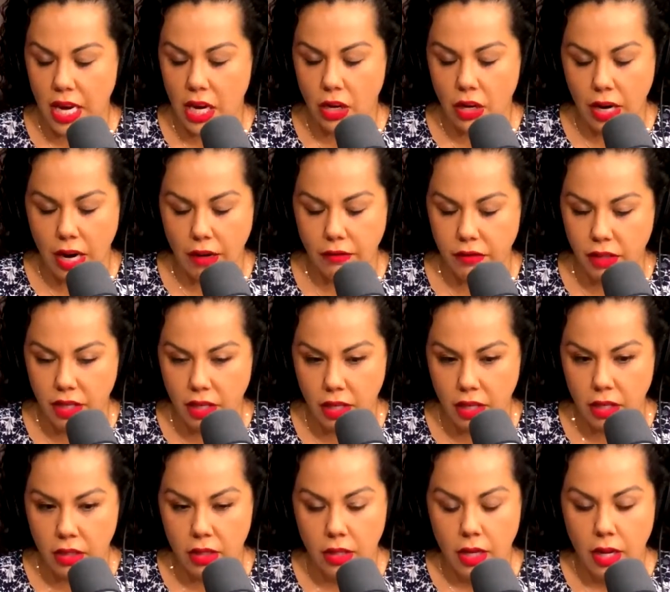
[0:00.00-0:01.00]
crafted.
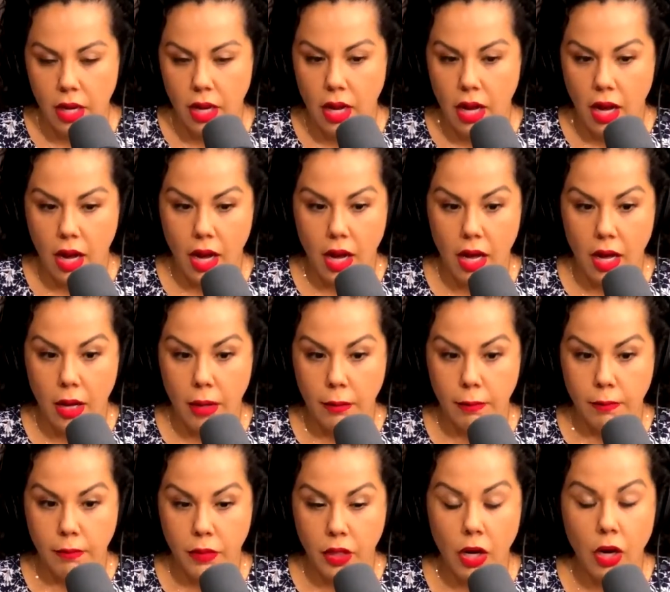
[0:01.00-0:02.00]

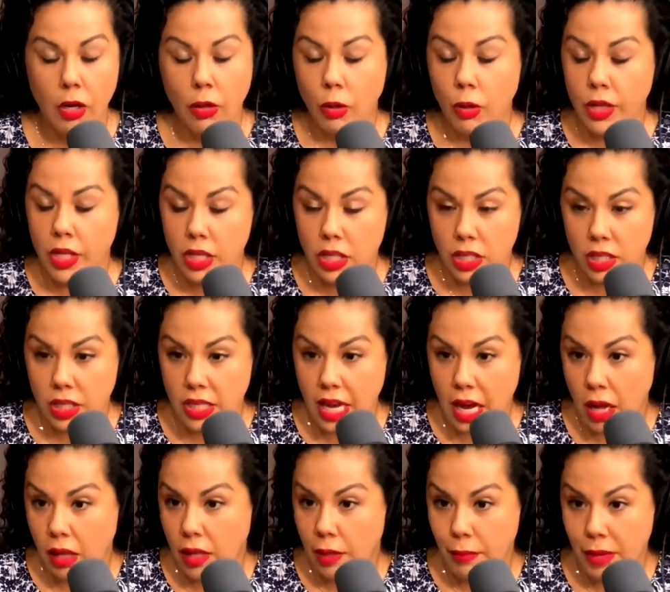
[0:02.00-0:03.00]
There are lawyers in
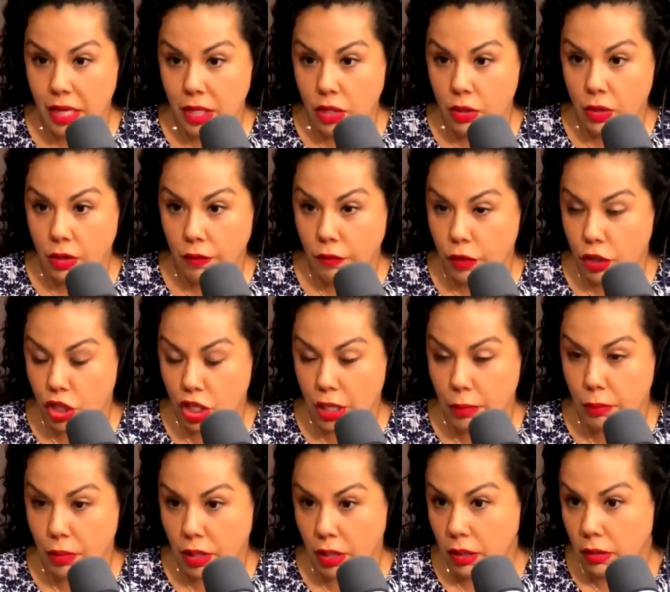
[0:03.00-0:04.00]
town that may do it for
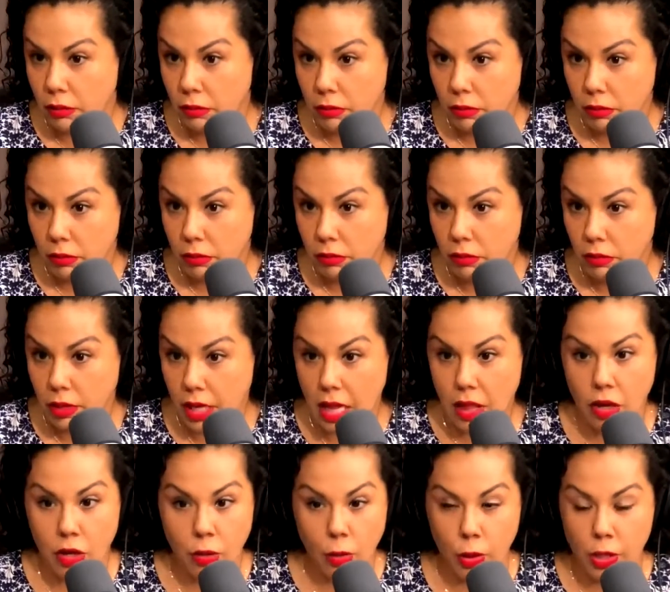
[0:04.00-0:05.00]
cheaper, and
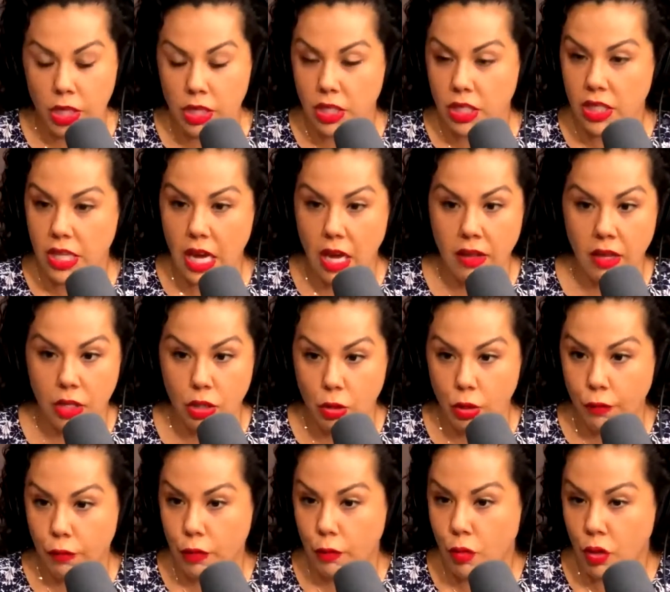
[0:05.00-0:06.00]
there are lawyers in town that do it
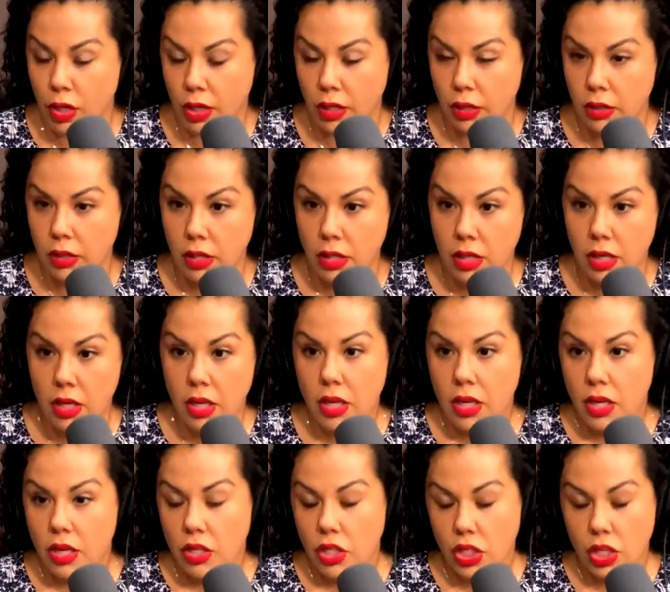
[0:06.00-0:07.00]
for more.
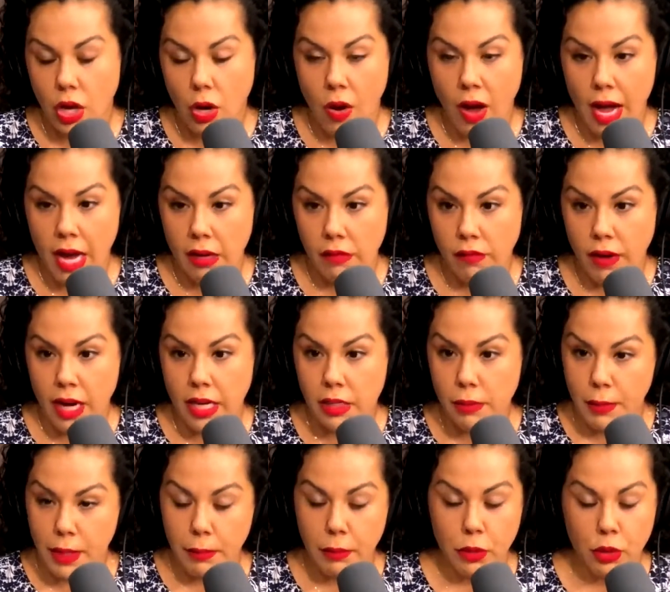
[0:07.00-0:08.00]
So I advise
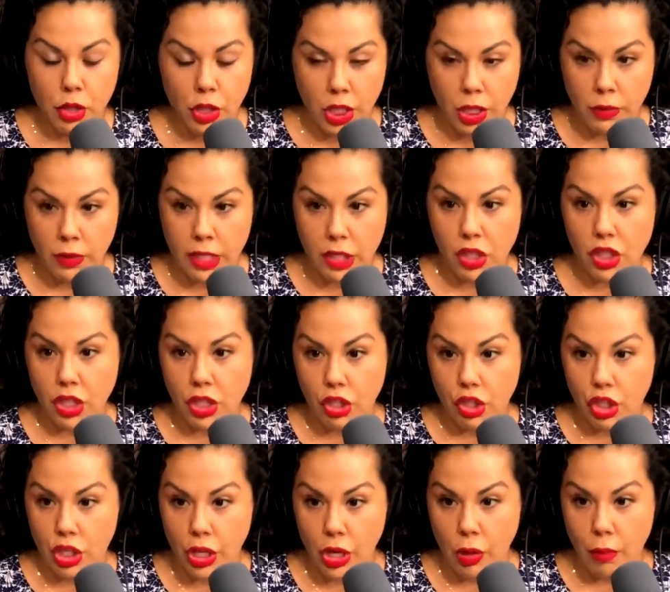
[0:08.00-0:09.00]
people, do your
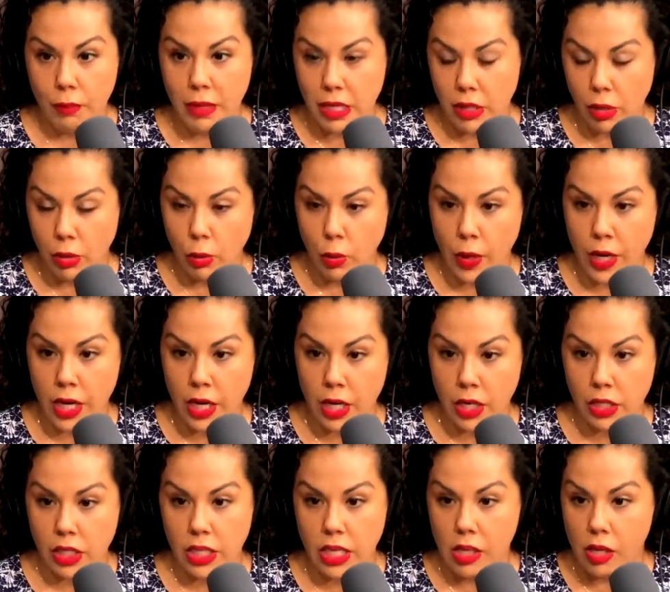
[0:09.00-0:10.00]
research, meet the lawyer,
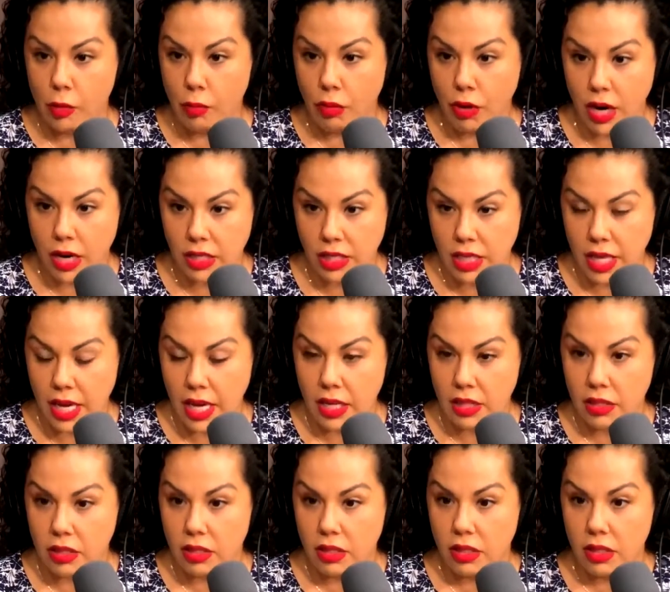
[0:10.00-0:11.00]
see their
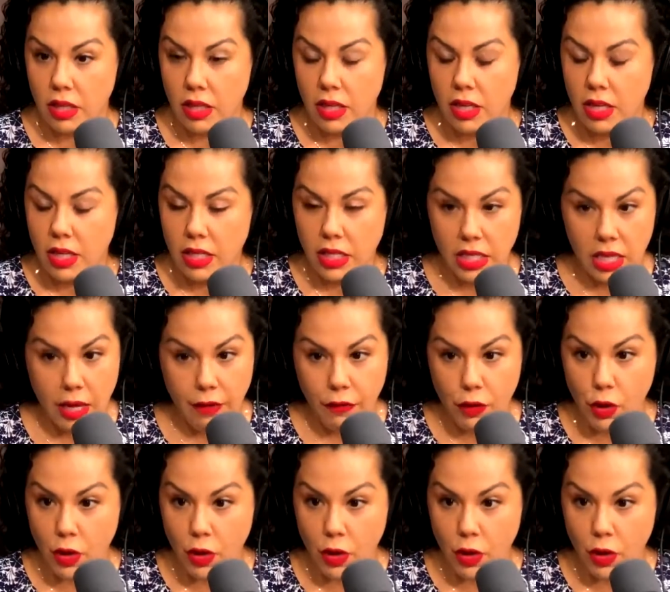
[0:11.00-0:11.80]
process, see if you